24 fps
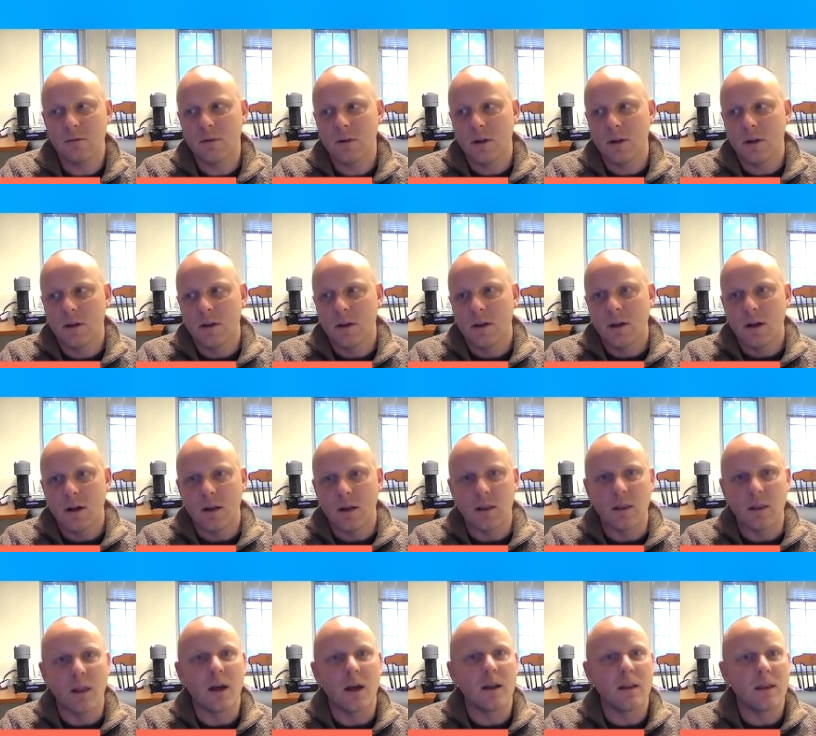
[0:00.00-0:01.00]
than
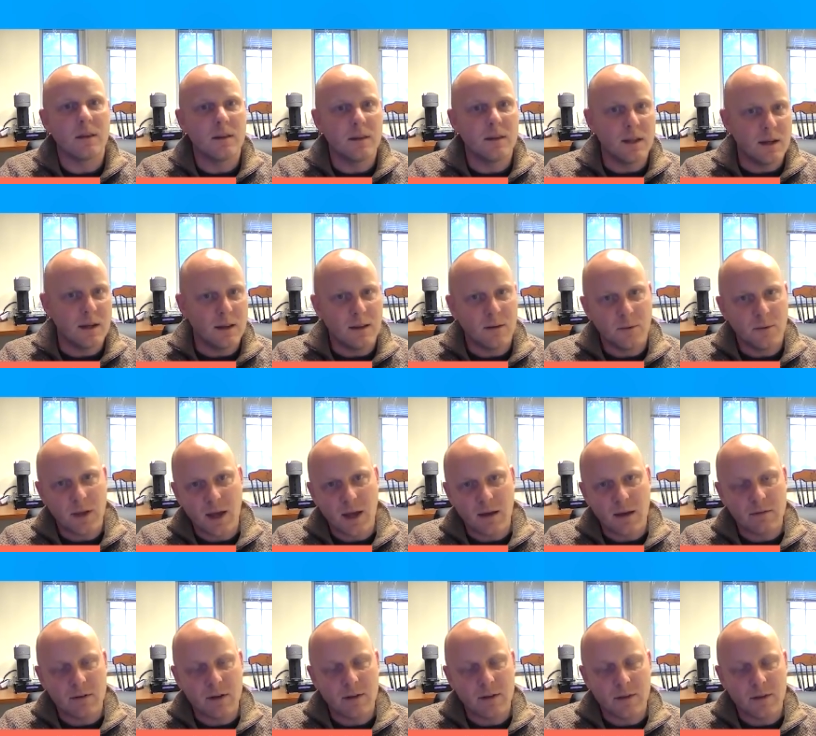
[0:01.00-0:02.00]
a lot of the data that we
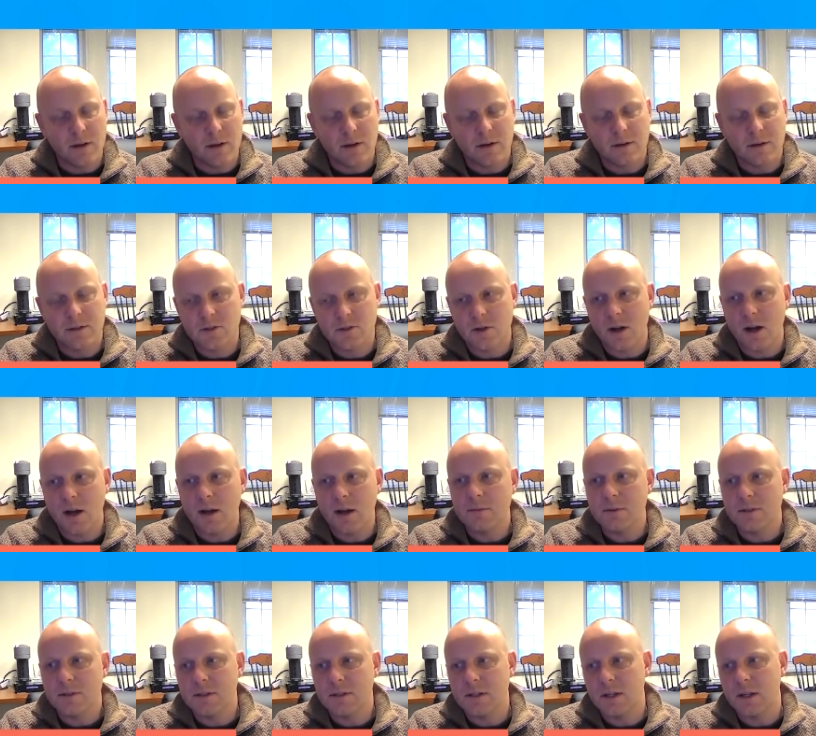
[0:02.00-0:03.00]
have out there
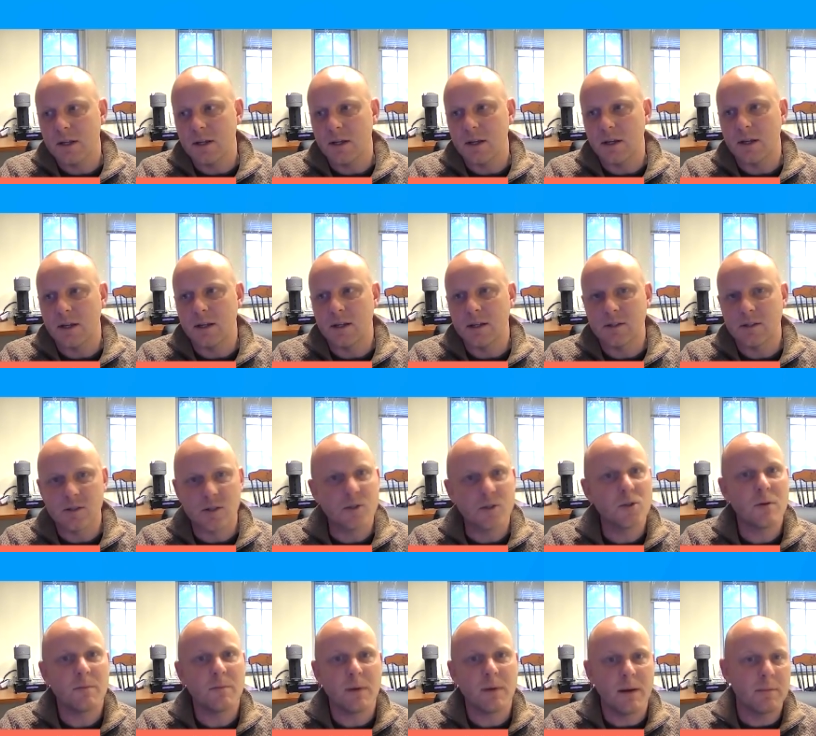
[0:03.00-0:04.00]
describes, and it's
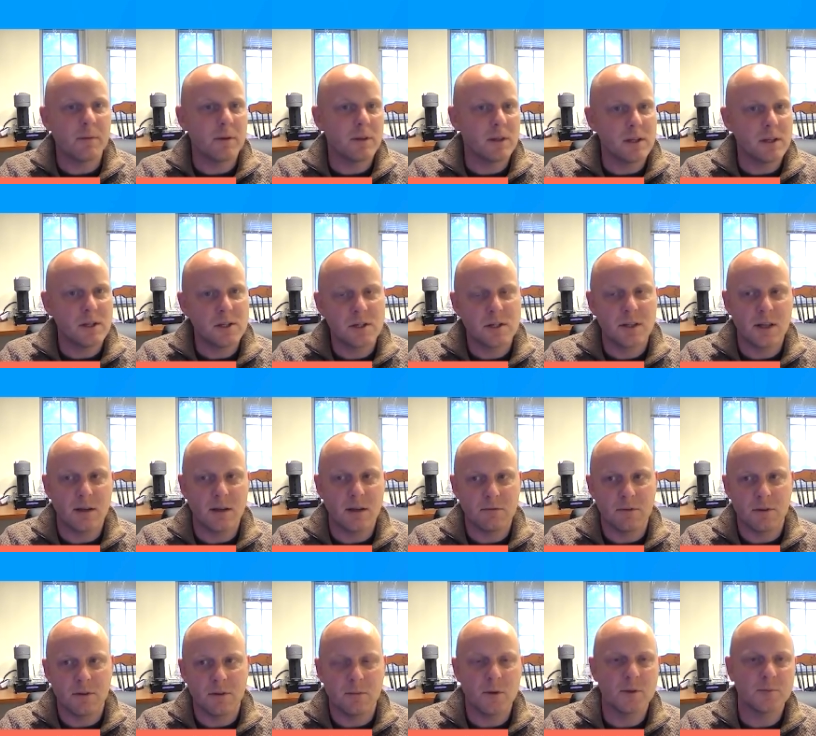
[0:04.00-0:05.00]
also a population
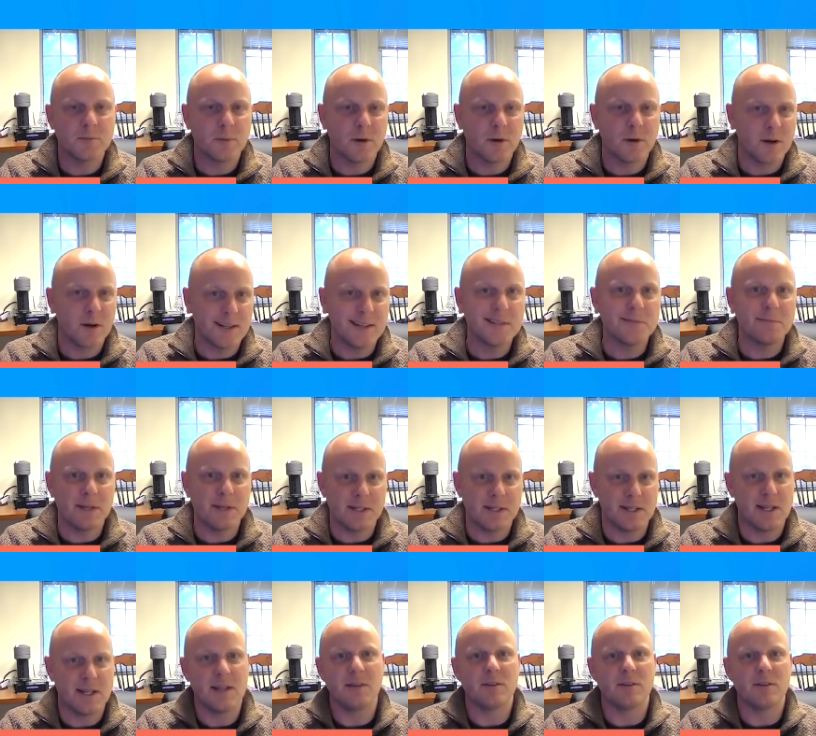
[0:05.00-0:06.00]
that, for the most part, is
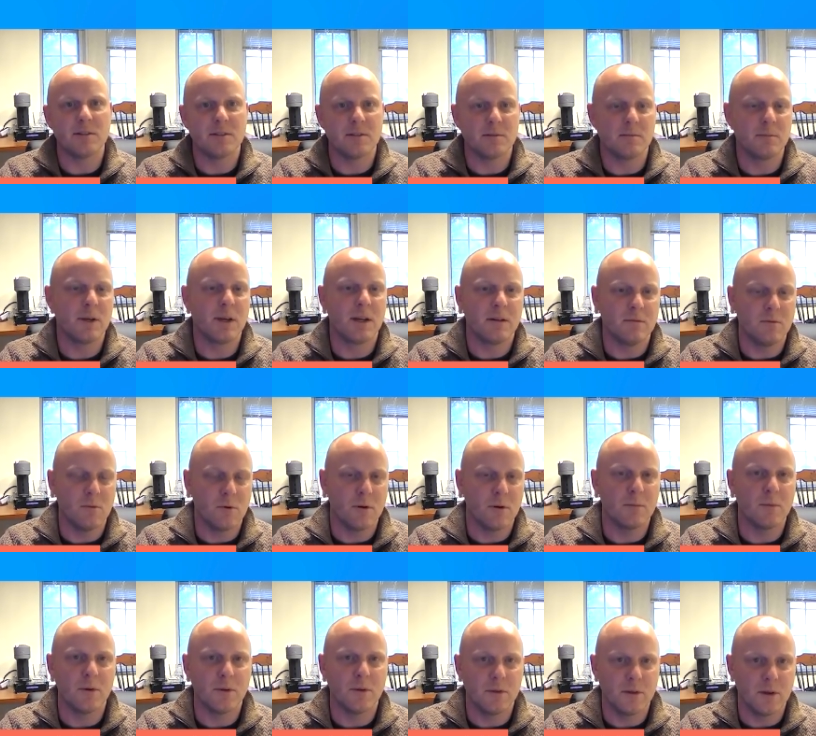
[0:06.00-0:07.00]
maintained on some kind of
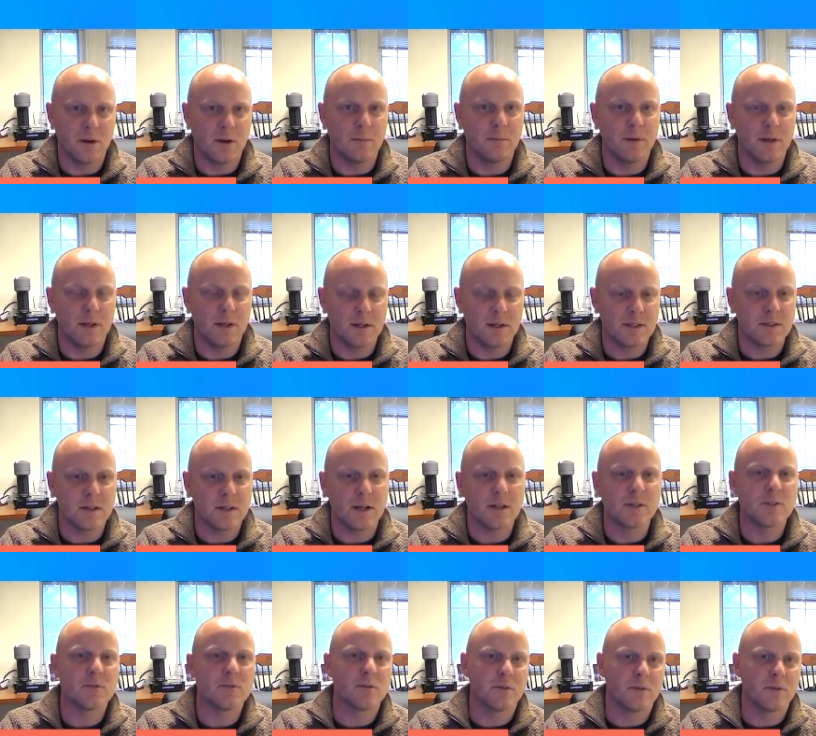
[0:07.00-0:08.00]
hormone therapy,
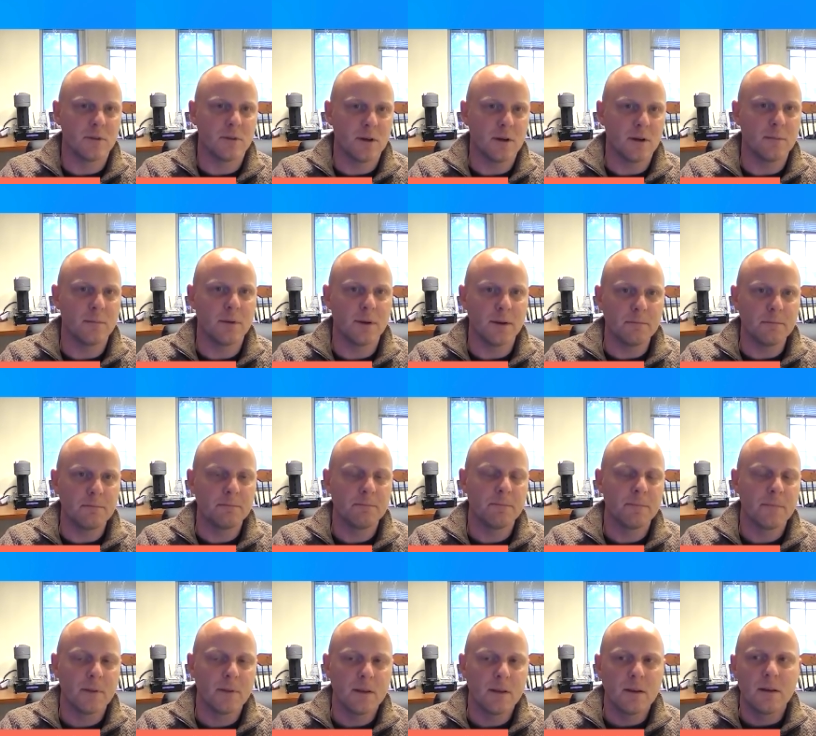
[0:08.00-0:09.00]
testosterone therapy.
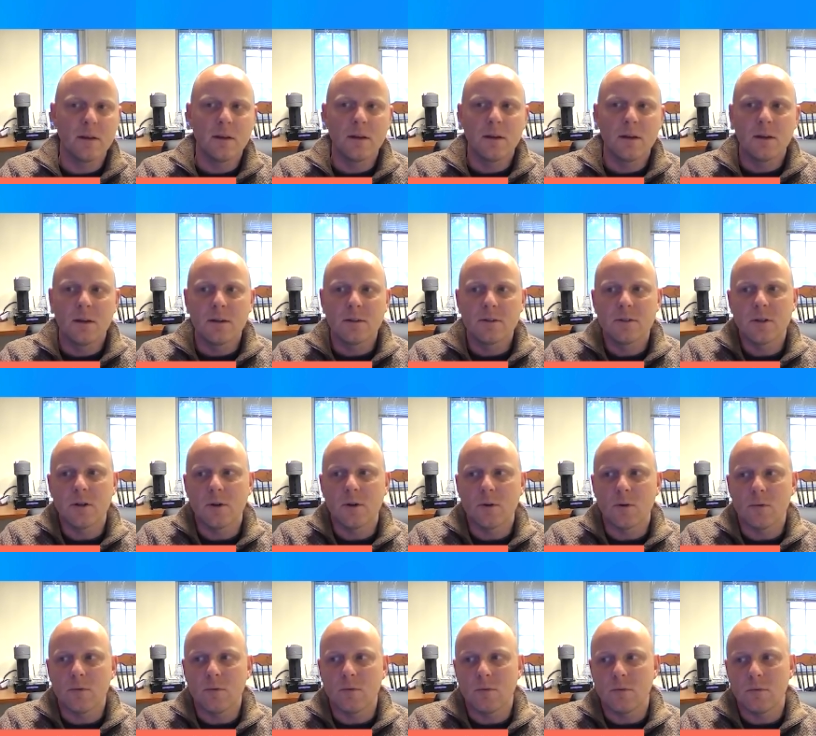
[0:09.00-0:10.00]

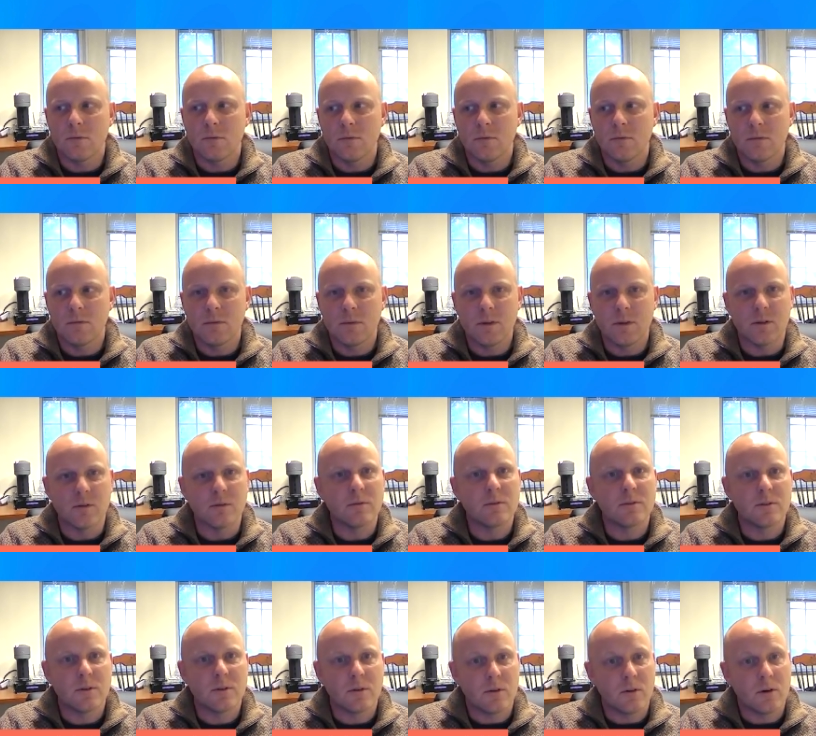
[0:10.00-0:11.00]
So, you
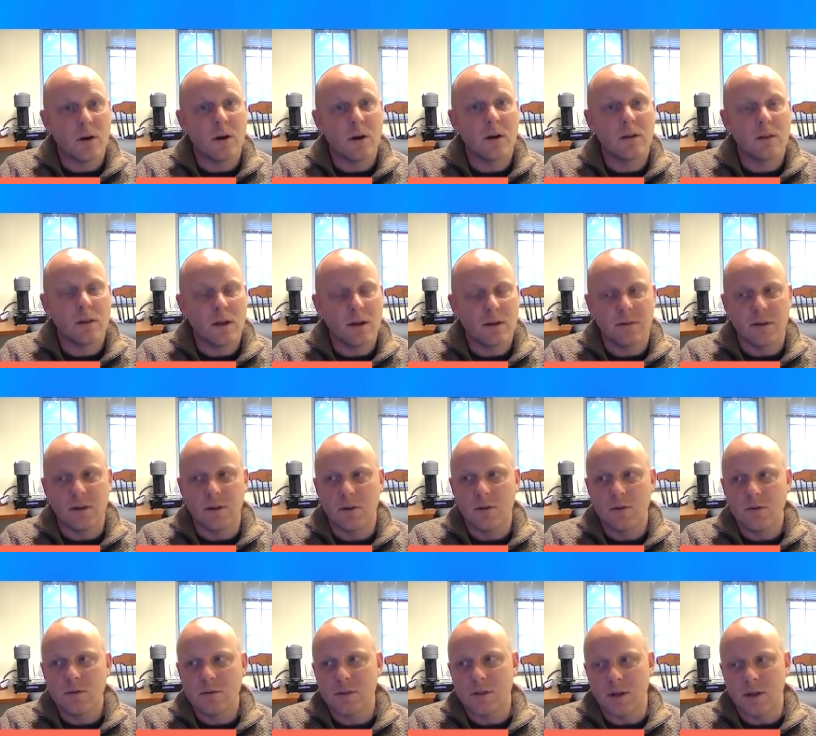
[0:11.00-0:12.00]
know, so there are a lot of
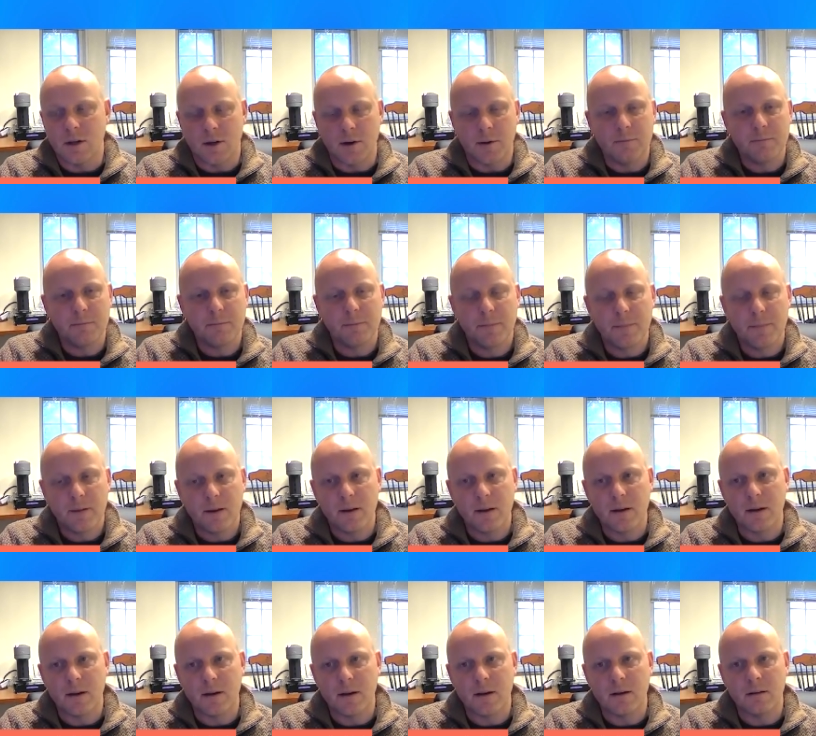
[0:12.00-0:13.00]
unknowns there.
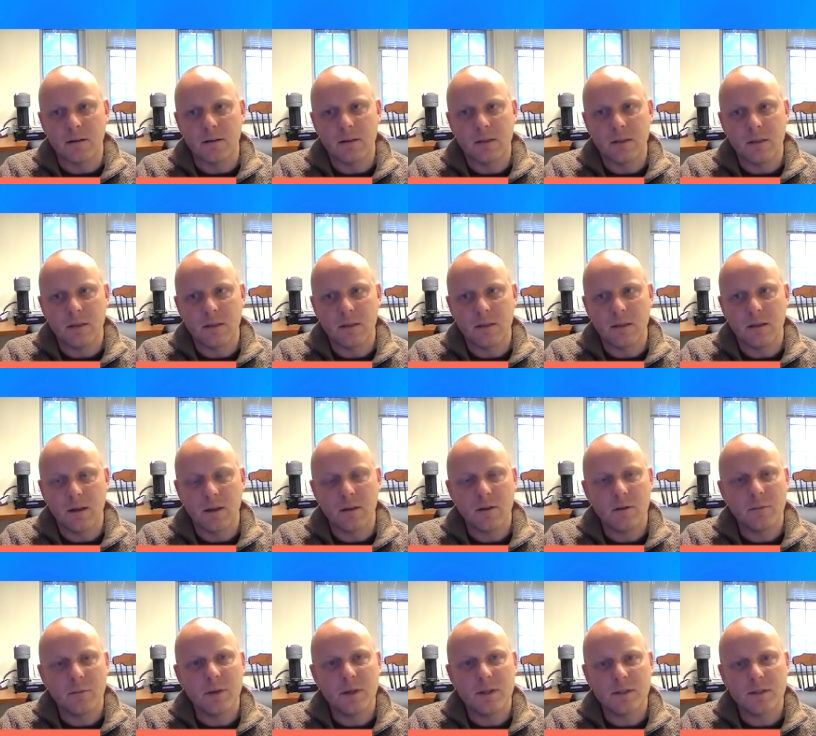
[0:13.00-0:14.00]
Uh, the
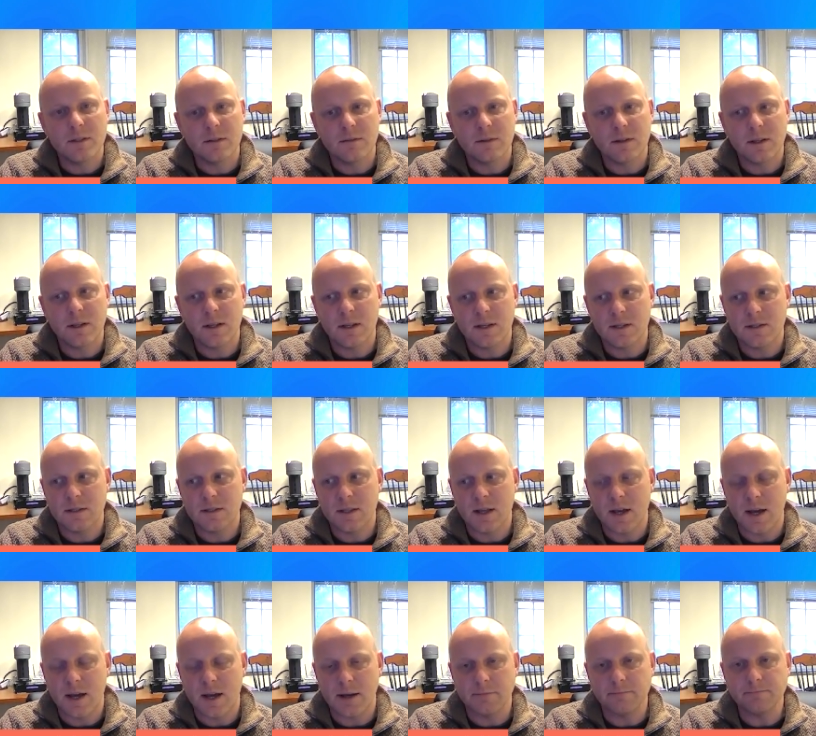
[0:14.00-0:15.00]
other piece of it is
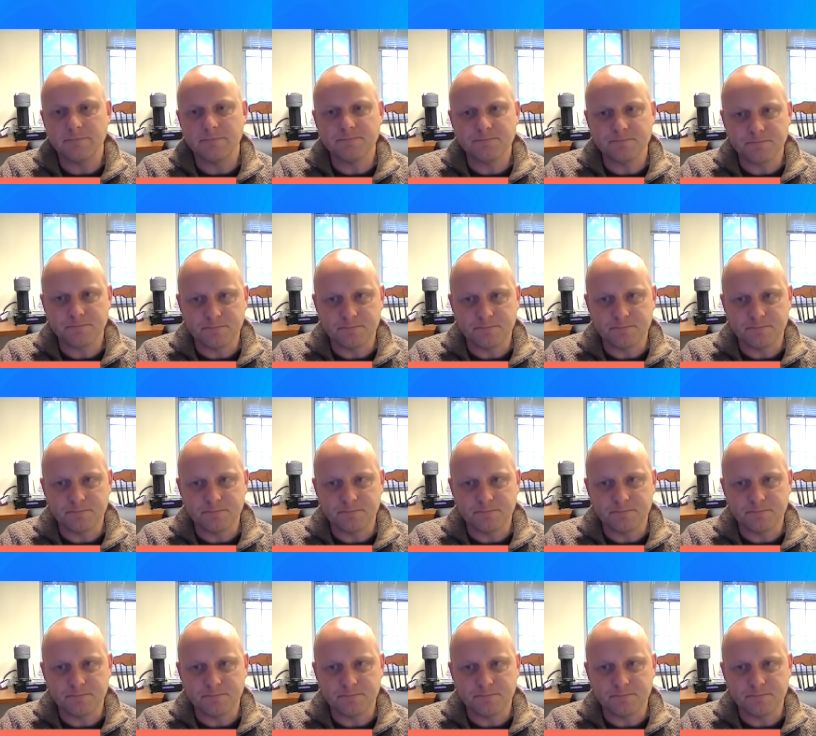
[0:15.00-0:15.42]
that